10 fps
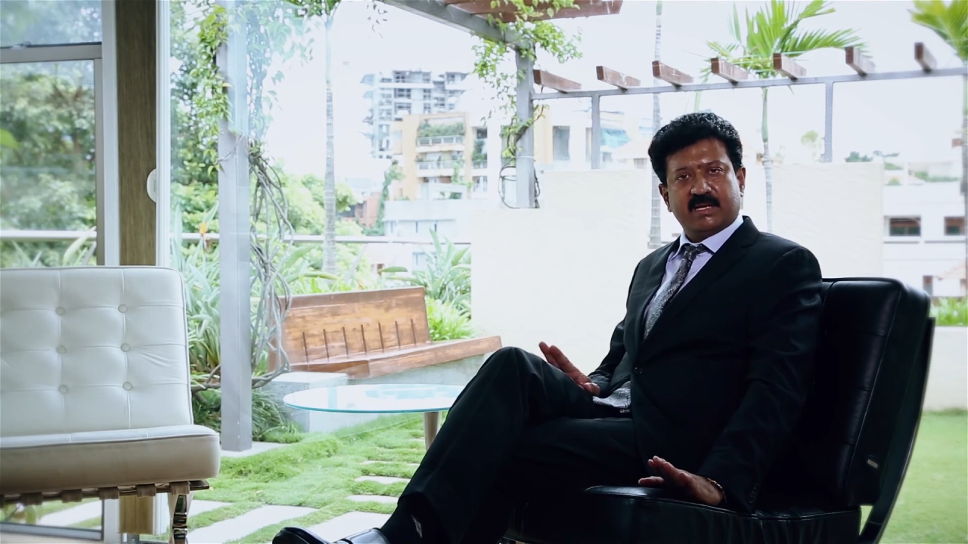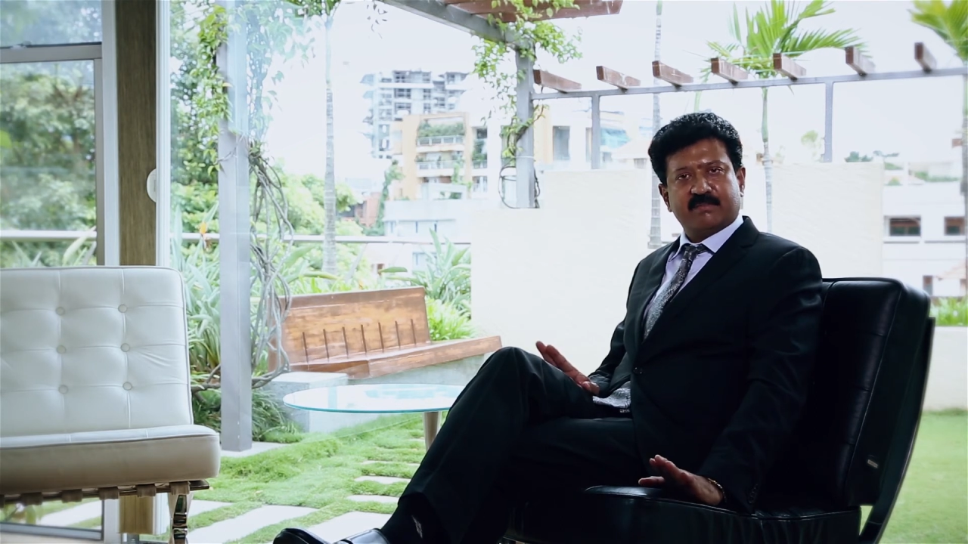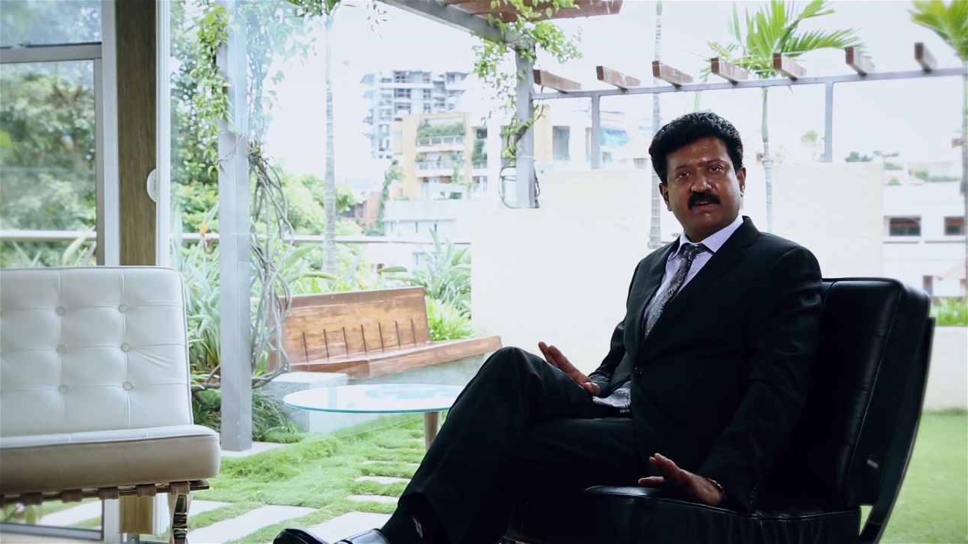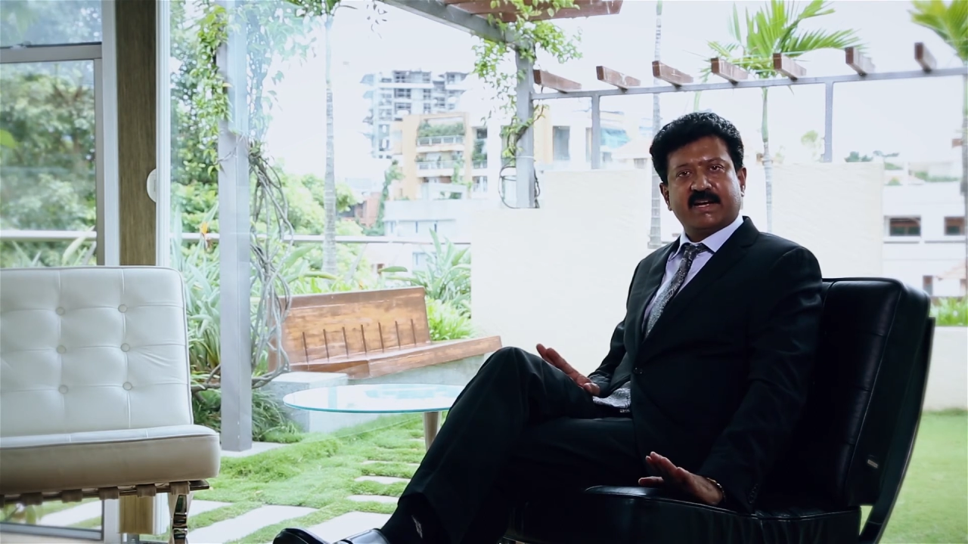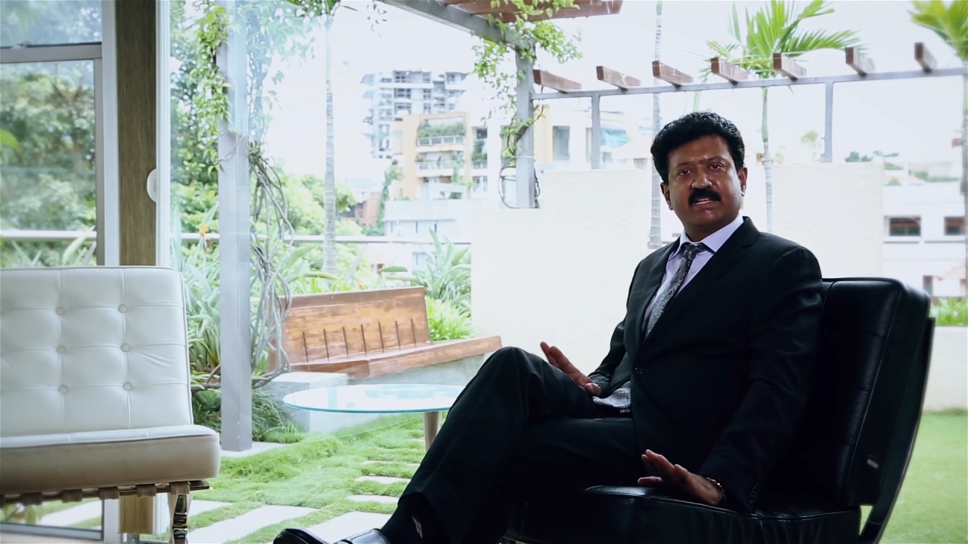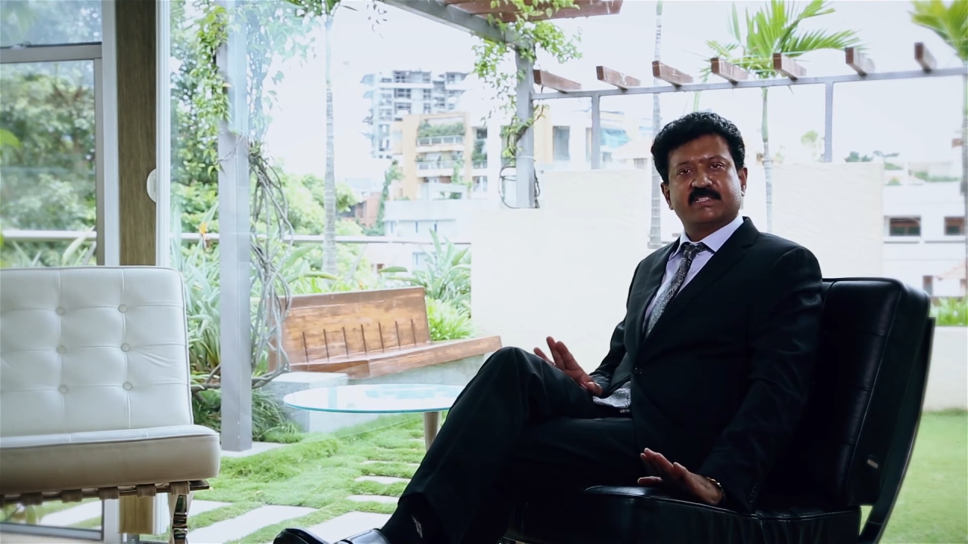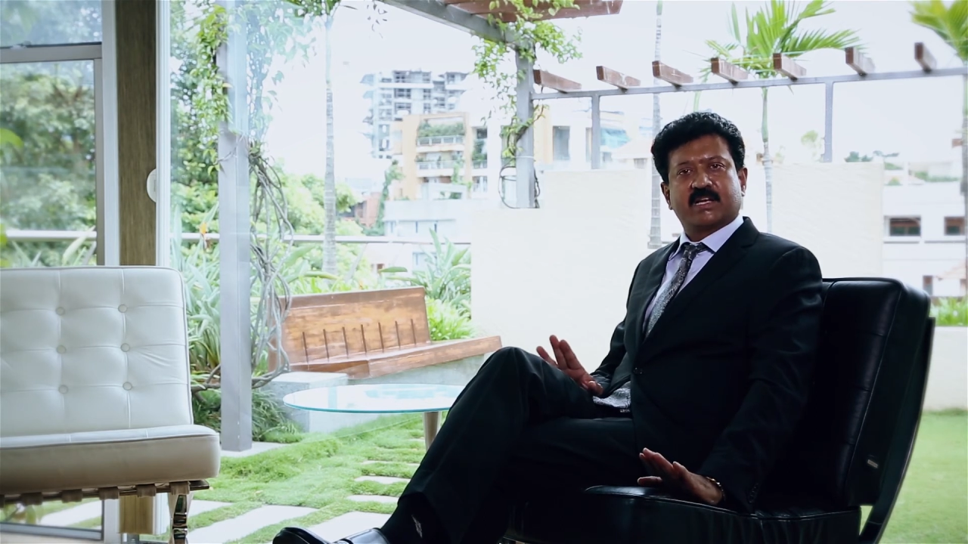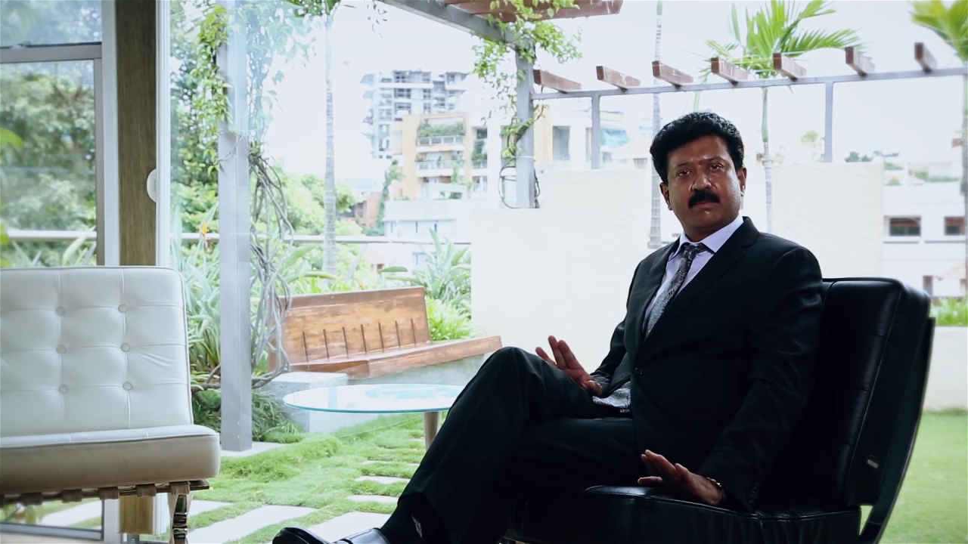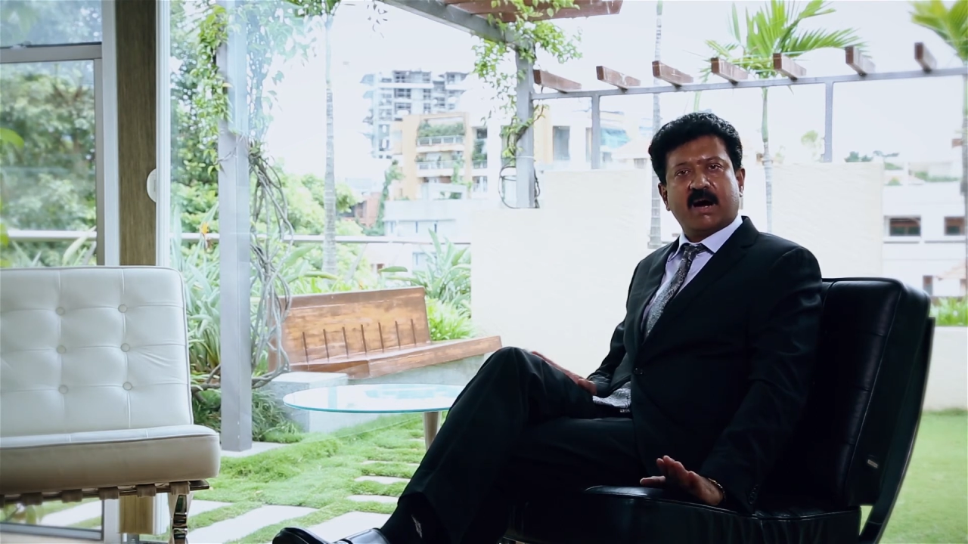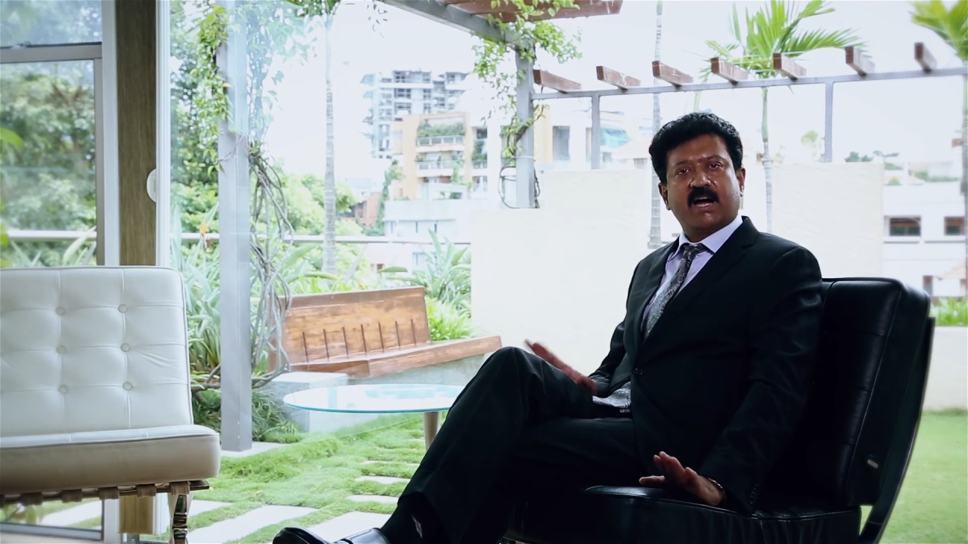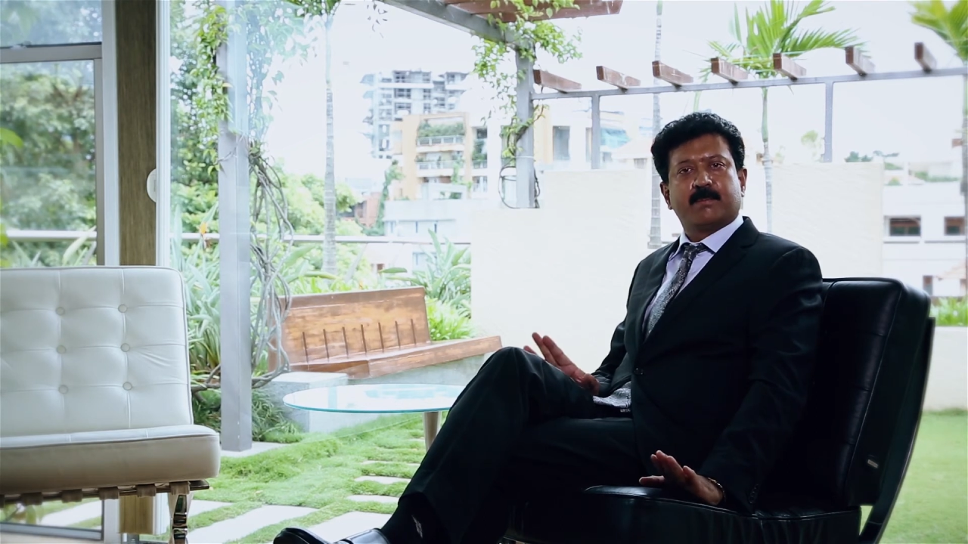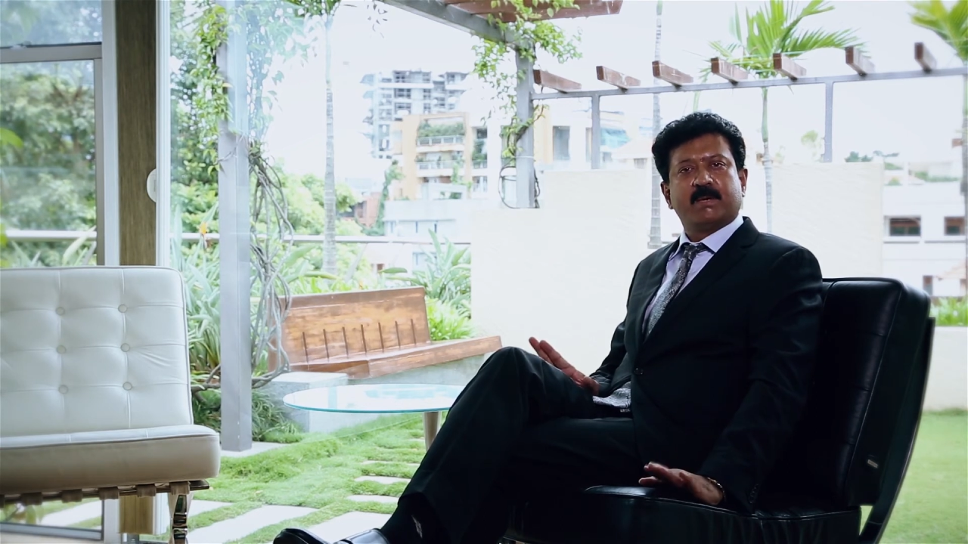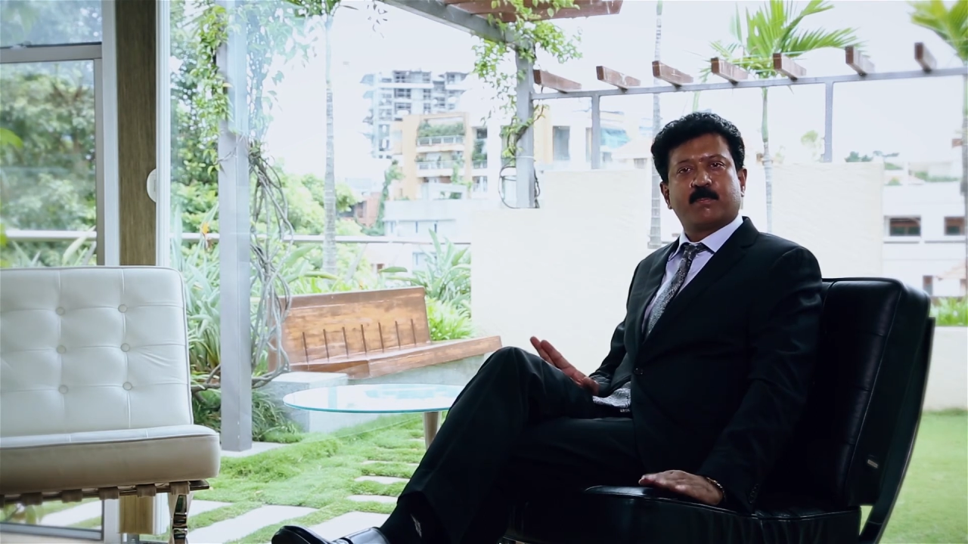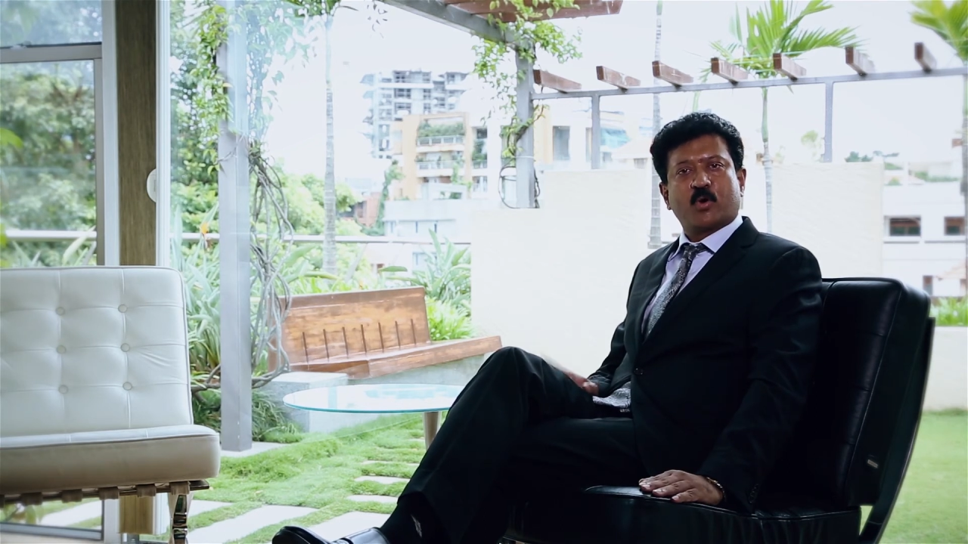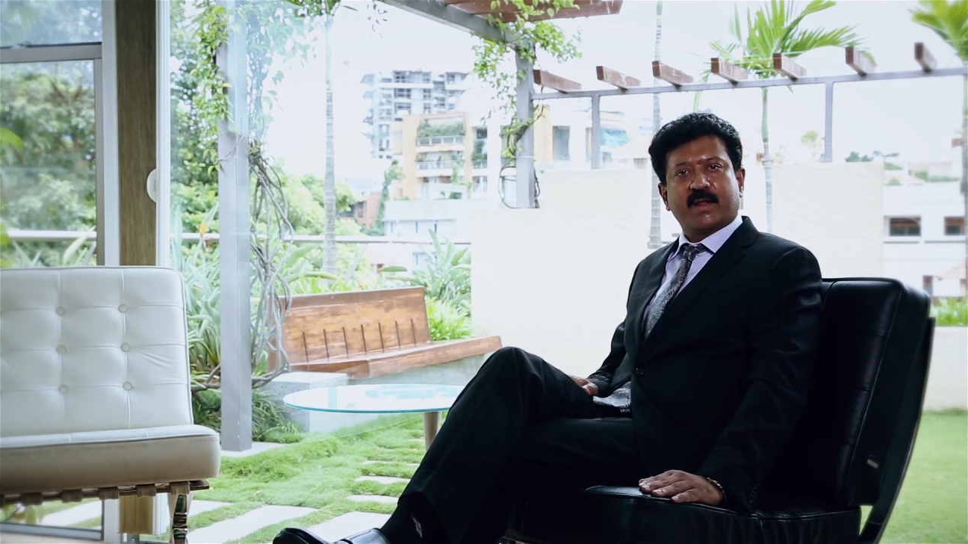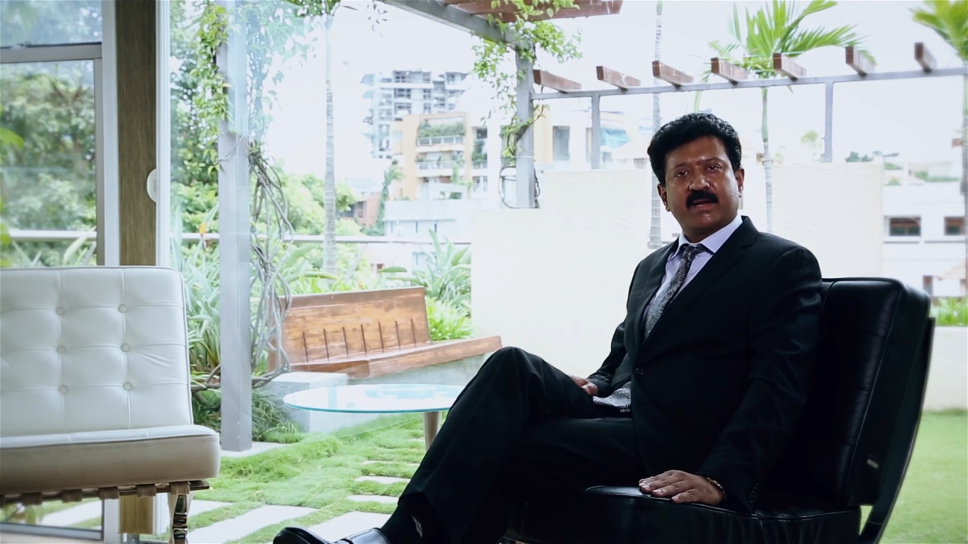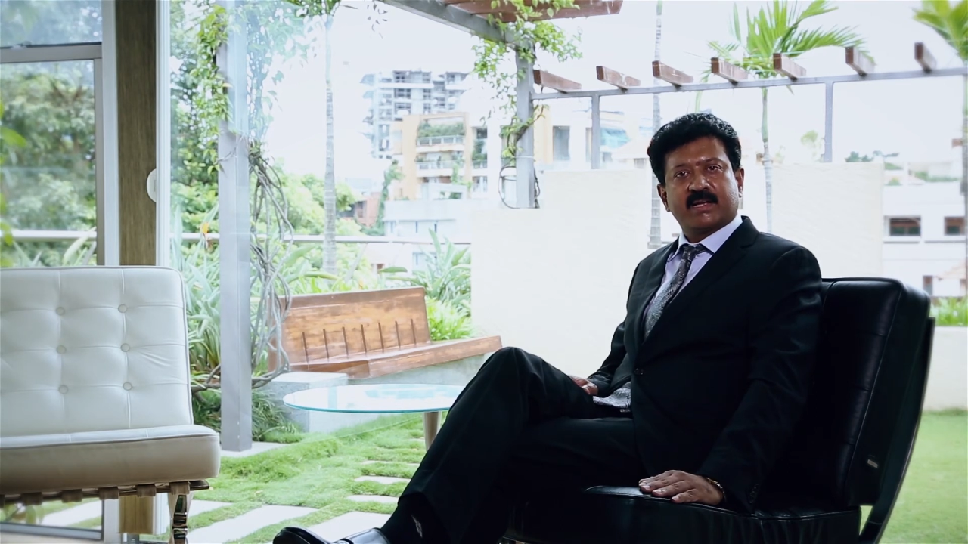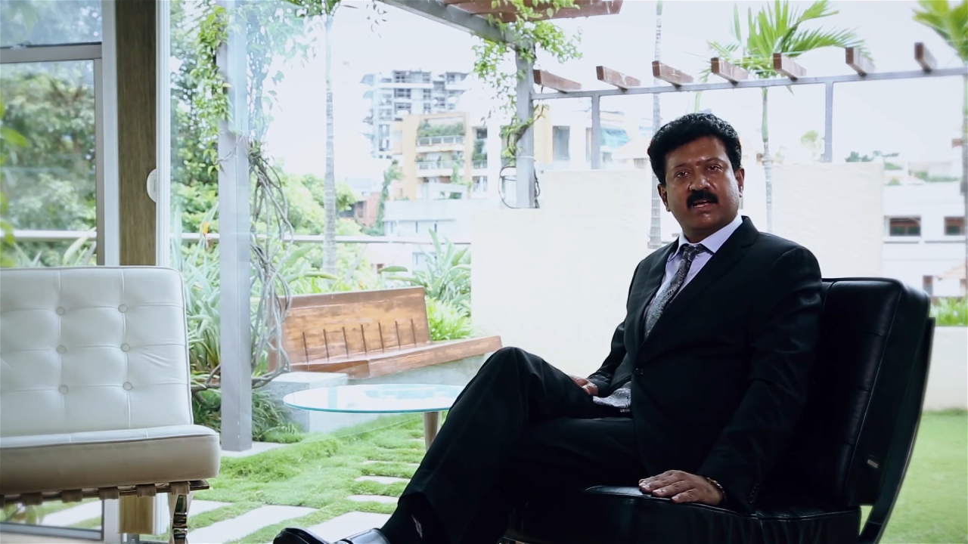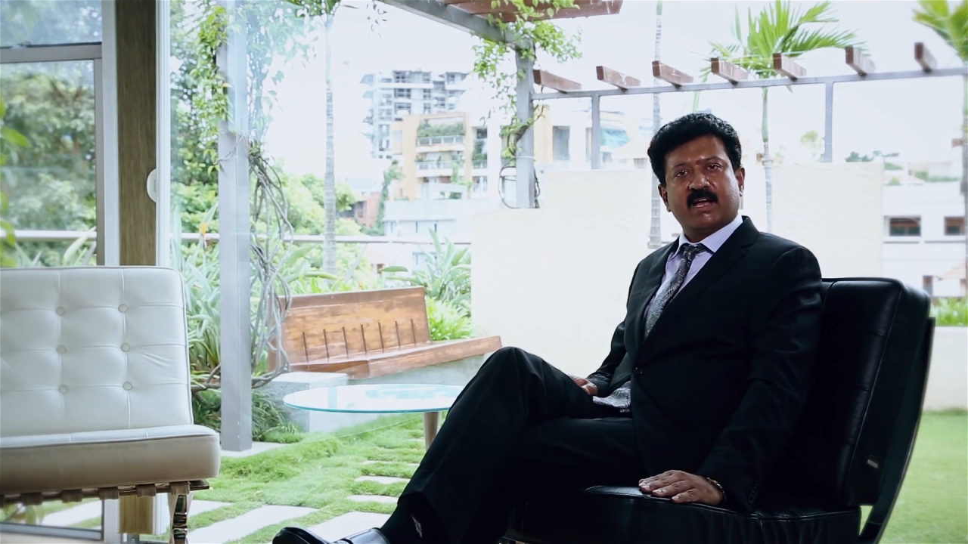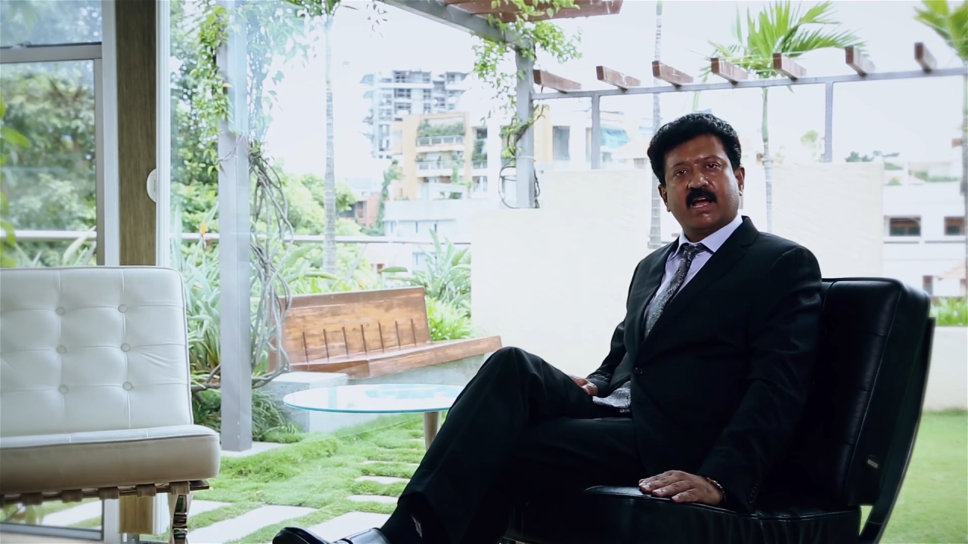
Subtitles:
In fact, it's a remarkable product.